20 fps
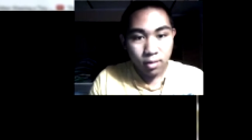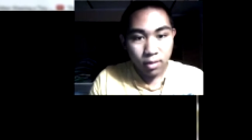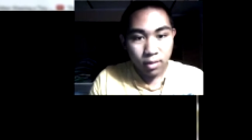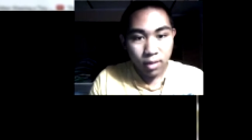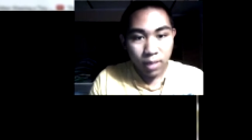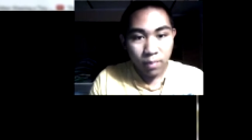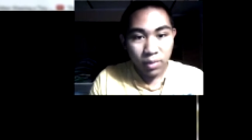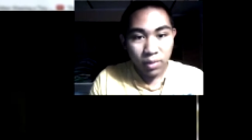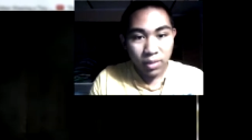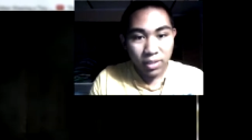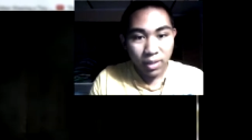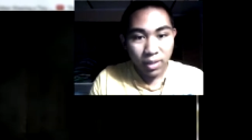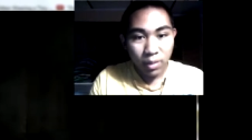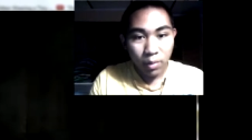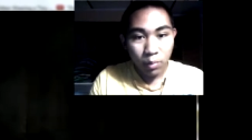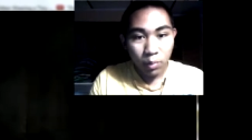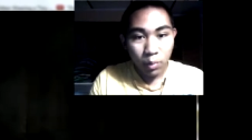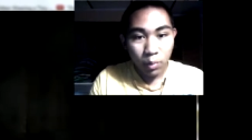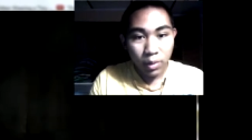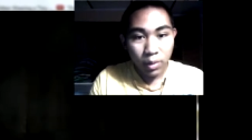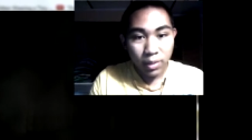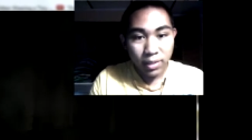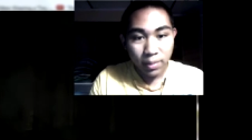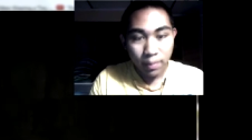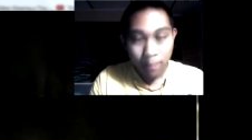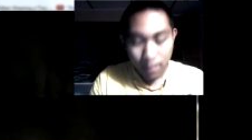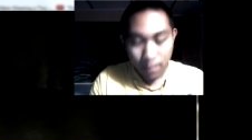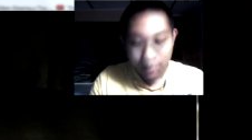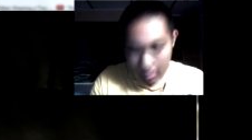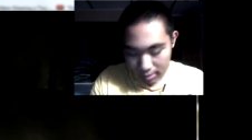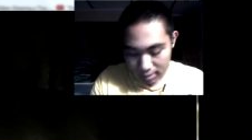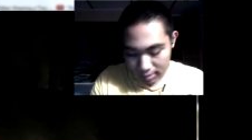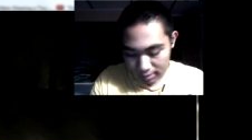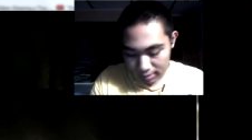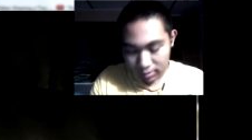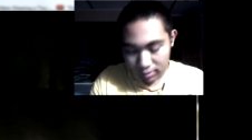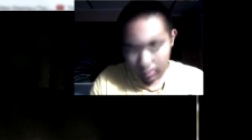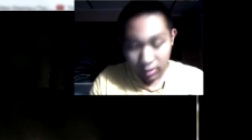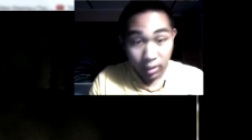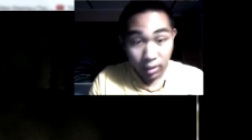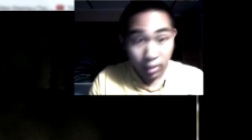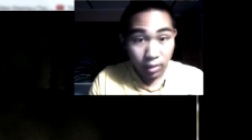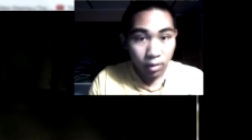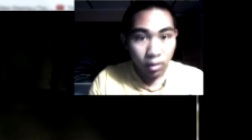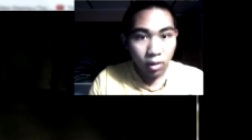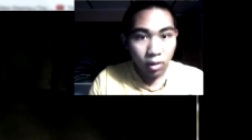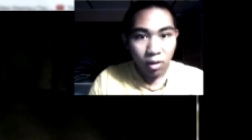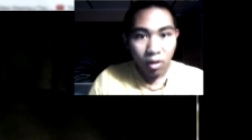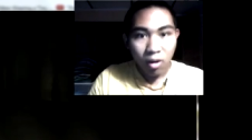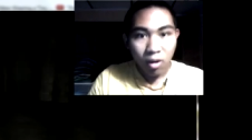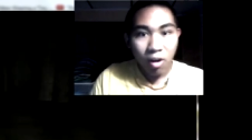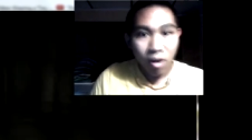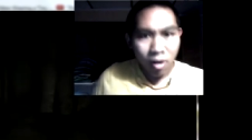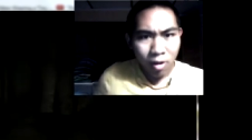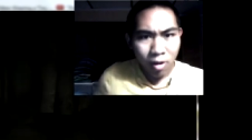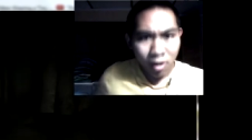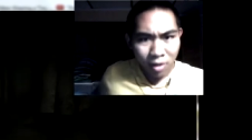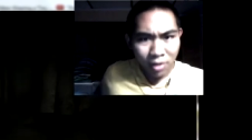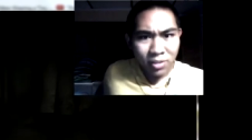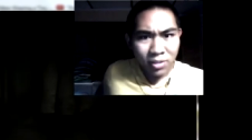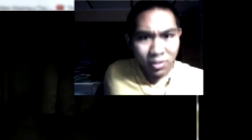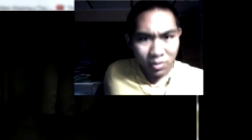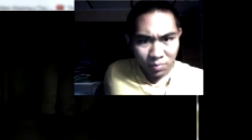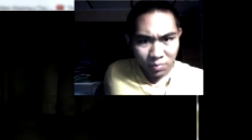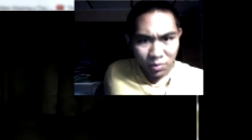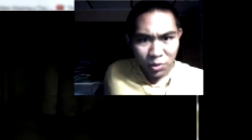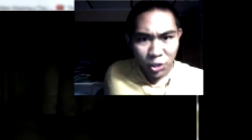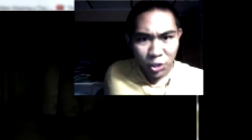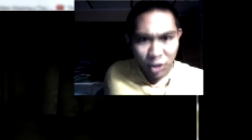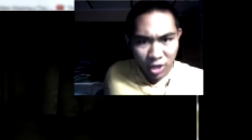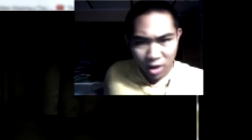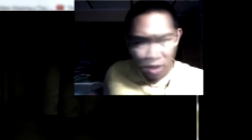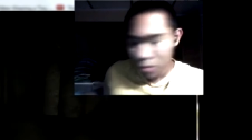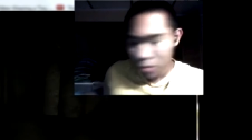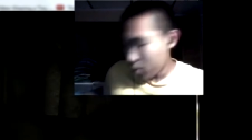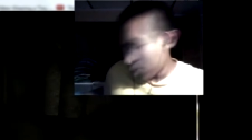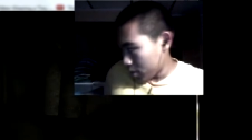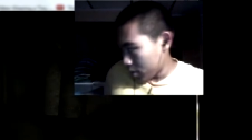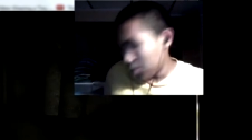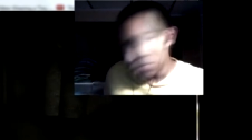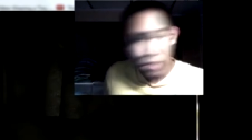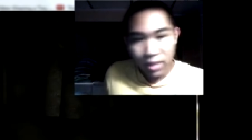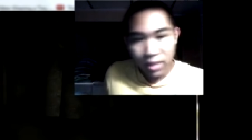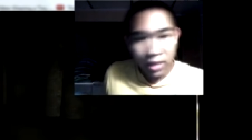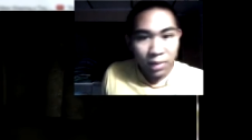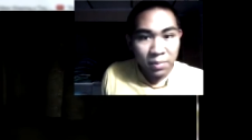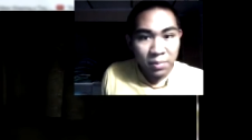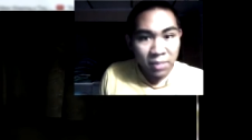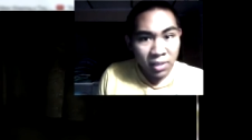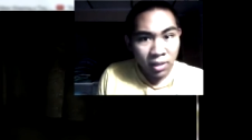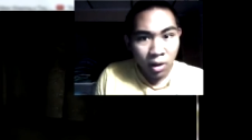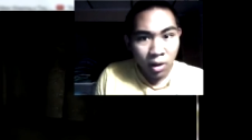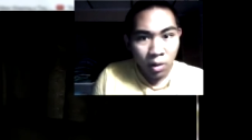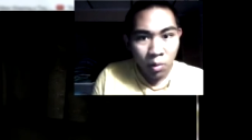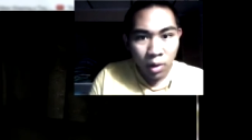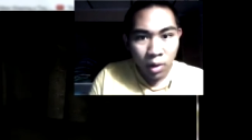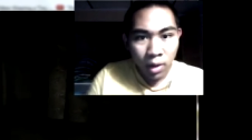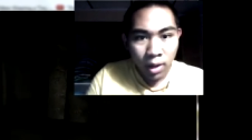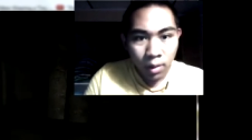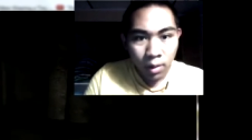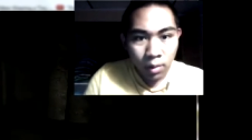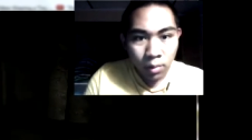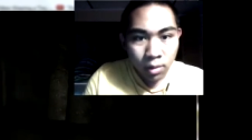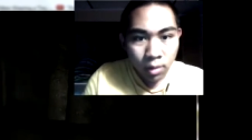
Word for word: And plus, I would ruin this amazingly awesome chair right that I'm sitting on right now.